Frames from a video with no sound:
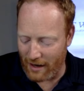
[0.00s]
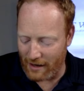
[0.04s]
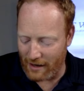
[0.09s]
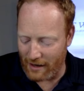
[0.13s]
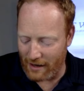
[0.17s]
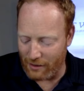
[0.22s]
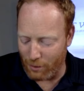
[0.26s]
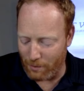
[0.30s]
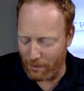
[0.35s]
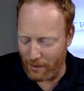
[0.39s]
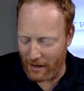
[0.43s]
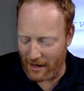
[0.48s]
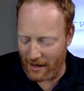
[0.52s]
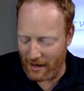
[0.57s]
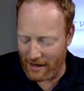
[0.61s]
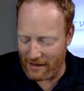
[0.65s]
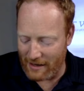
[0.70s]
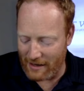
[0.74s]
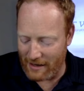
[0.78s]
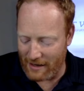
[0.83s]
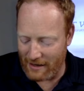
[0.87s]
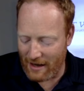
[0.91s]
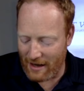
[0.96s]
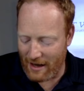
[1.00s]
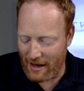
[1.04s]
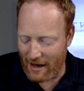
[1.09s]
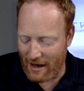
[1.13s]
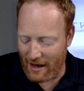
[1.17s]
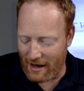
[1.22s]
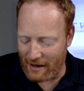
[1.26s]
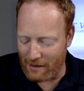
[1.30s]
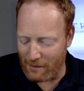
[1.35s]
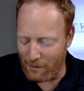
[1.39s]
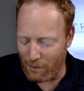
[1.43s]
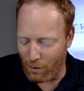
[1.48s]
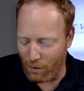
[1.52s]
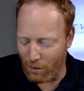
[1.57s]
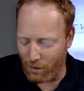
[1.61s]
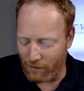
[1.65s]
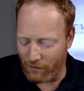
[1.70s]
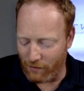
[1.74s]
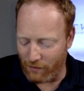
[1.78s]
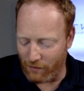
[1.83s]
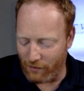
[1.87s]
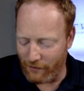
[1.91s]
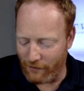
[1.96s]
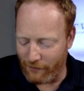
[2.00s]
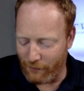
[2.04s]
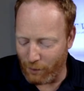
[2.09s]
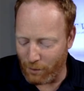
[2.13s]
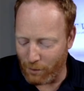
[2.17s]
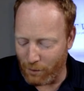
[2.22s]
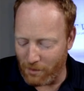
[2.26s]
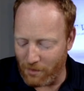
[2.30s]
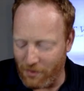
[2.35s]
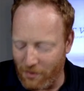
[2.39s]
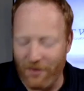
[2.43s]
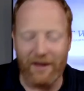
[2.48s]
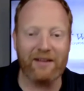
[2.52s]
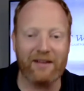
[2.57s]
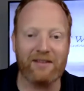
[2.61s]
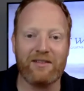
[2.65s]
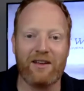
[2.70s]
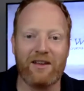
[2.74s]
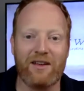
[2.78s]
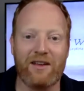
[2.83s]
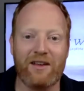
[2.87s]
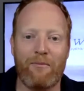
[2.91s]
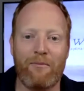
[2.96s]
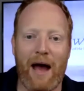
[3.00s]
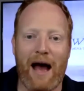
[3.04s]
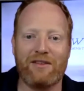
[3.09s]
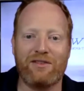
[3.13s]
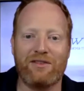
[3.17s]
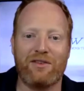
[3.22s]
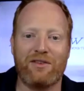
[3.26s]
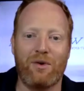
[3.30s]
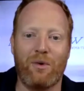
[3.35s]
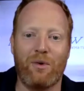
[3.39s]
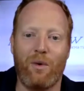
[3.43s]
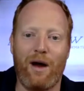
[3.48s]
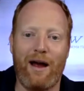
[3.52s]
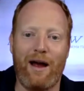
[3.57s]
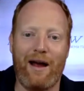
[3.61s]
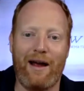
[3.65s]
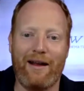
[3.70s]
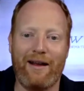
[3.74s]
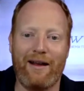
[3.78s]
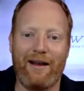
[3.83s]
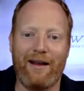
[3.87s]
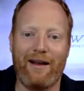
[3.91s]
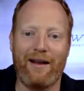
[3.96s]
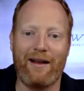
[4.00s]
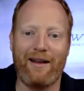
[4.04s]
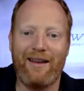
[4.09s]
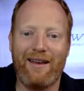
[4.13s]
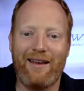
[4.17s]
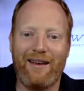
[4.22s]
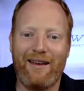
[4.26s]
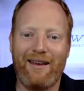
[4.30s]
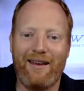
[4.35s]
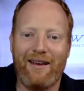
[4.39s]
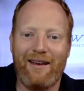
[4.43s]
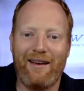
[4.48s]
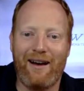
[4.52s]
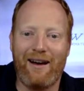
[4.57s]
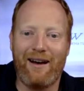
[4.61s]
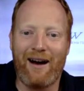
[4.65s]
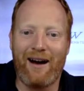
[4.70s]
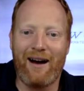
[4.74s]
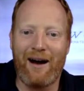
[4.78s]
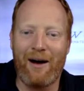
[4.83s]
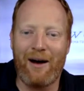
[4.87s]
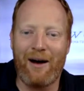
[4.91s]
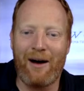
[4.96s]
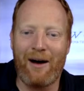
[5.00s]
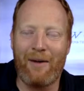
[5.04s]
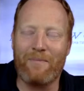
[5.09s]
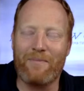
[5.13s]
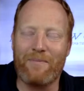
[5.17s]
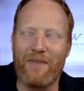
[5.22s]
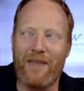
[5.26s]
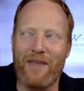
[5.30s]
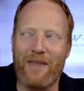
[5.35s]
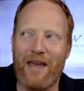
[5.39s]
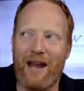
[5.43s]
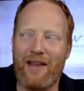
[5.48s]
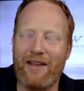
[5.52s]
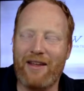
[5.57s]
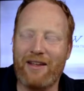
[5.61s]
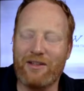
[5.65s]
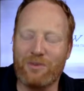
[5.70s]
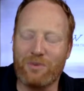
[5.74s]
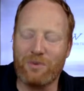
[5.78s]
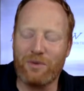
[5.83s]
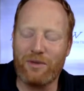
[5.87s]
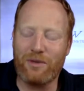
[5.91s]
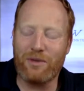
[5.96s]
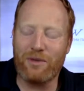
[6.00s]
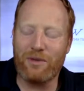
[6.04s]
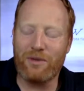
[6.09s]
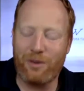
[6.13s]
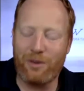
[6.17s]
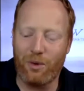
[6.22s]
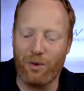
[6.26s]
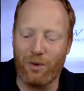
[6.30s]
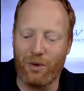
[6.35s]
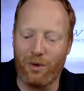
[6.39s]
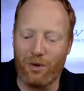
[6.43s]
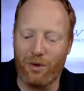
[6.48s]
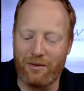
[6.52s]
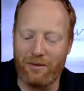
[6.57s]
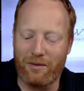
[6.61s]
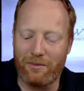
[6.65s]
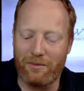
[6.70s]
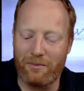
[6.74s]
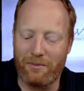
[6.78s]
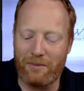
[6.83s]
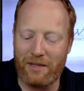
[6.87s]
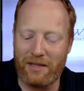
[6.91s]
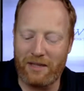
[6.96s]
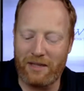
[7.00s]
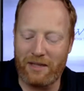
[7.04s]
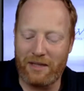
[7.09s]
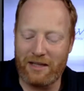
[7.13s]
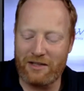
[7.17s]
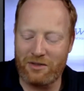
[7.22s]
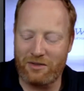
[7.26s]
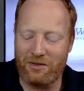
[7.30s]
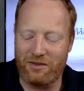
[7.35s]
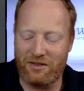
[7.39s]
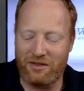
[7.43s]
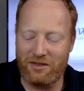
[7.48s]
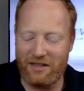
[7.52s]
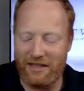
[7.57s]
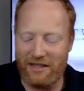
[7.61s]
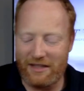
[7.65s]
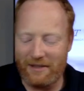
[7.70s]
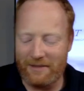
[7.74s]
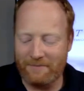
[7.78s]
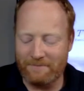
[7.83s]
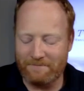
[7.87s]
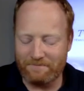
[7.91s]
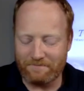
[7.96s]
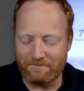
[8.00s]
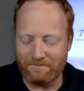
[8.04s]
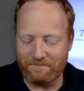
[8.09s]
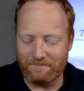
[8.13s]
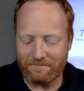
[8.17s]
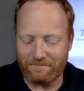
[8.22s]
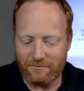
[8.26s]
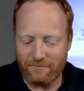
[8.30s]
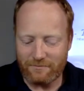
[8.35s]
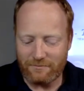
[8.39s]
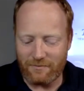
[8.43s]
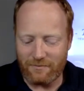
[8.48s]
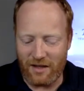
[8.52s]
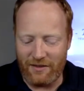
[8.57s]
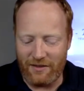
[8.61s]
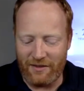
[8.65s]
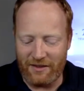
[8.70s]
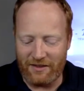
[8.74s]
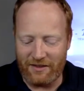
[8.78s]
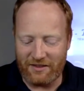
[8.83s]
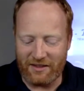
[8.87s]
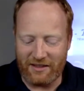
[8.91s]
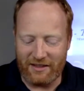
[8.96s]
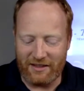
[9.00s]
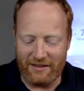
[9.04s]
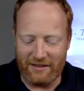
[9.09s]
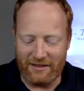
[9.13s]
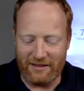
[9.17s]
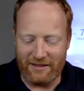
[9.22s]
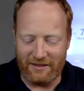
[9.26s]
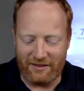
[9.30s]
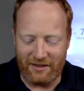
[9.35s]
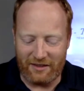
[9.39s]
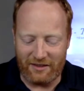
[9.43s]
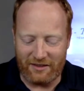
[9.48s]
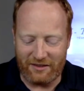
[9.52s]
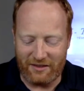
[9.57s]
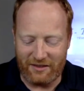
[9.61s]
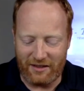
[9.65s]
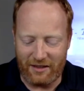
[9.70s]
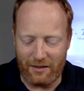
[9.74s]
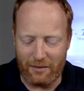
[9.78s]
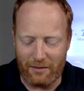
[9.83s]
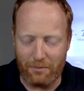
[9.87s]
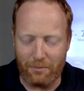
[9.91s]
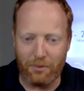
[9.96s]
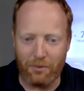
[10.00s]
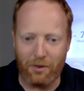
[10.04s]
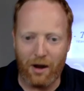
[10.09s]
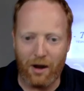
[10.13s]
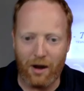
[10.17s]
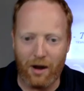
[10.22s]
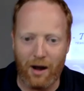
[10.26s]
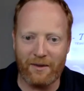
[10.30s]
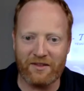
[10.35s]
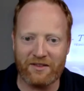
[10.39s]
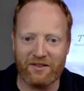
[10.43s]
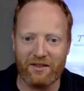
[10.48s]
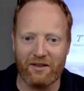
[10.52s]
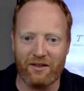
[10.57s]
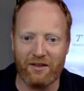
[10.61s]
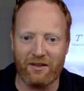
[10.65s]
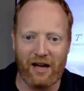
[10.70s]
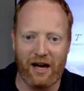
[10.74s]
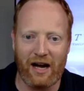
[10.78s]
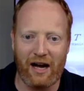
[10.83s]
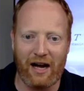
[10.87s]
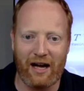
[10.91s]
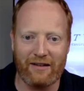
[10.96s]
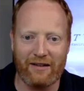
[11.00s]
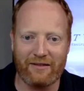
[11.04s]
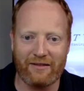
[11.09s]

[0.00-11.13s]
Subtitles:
nor pain anymore, for the former things have passed away. And I think it's really cool because you see this consistent promise of God,